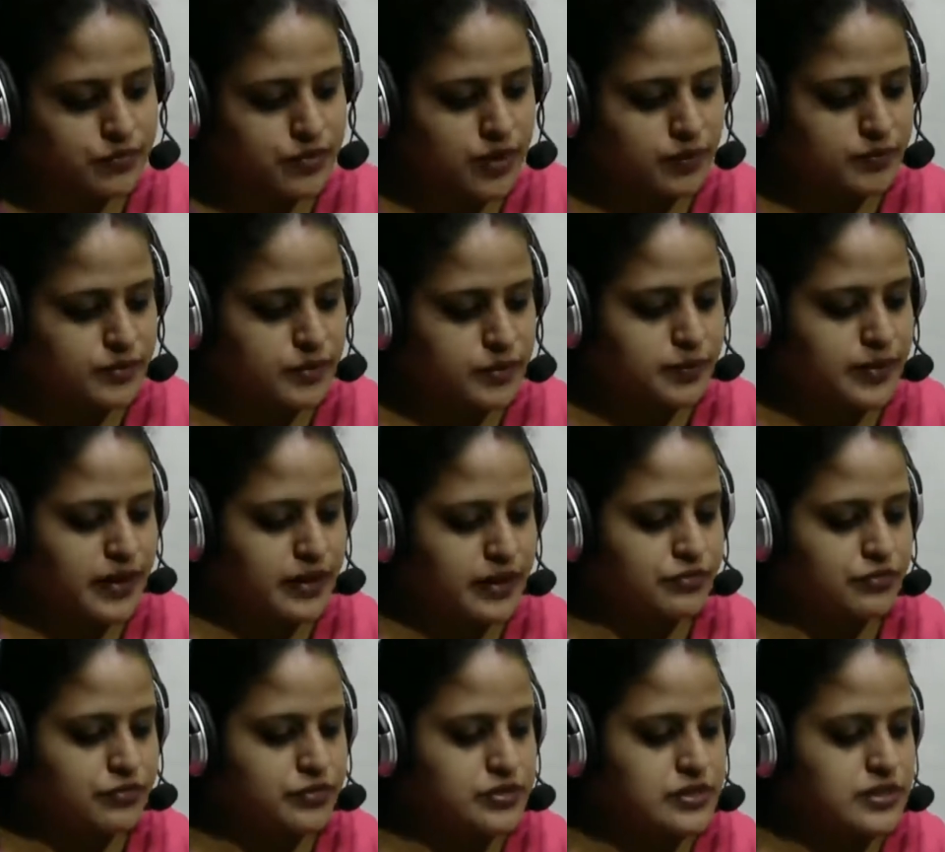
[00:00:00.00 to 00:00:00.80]
from the
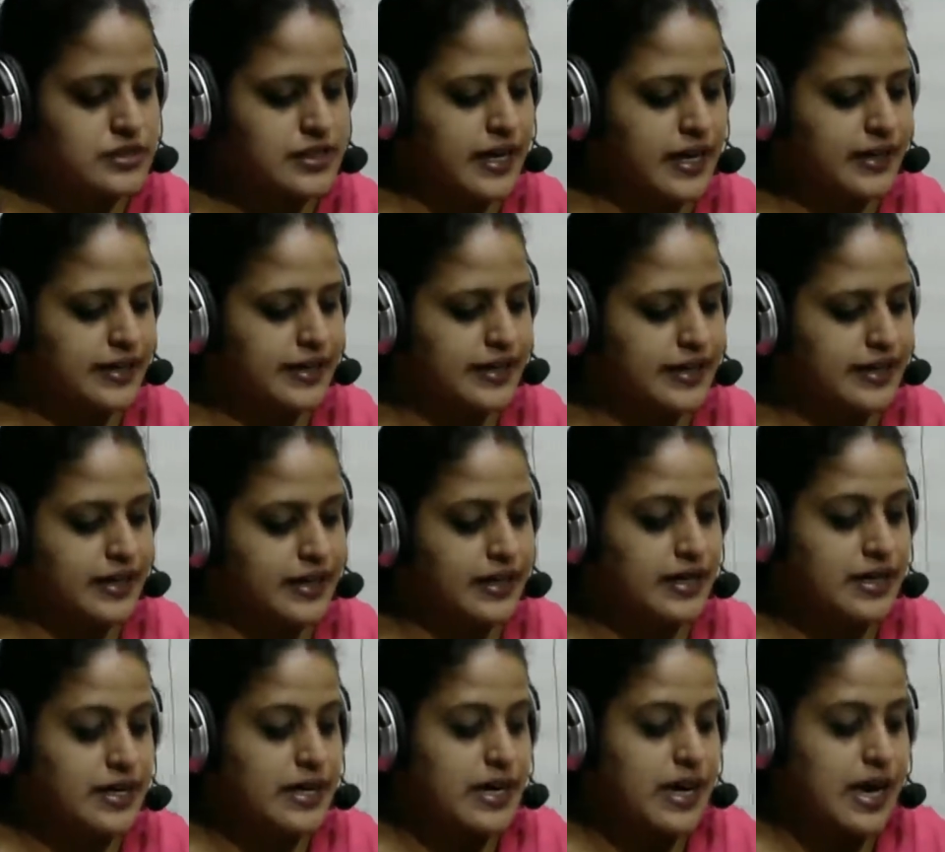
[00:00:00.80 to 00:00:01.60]
breakfast and
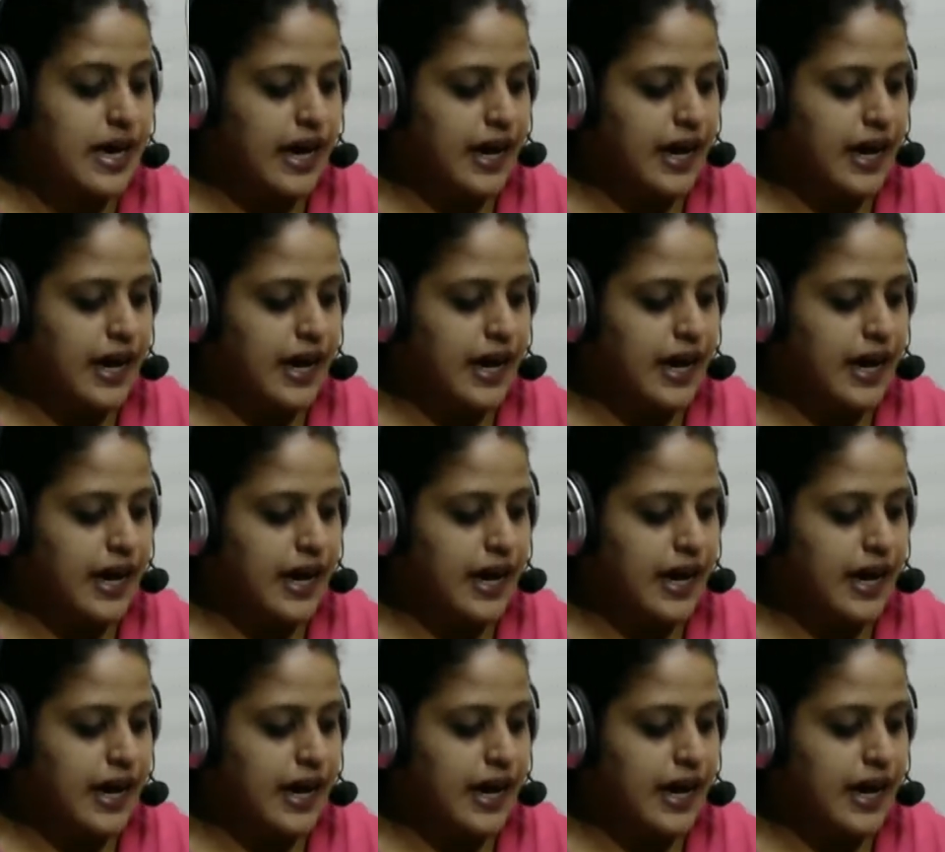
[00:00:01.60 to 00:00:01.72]
dinner,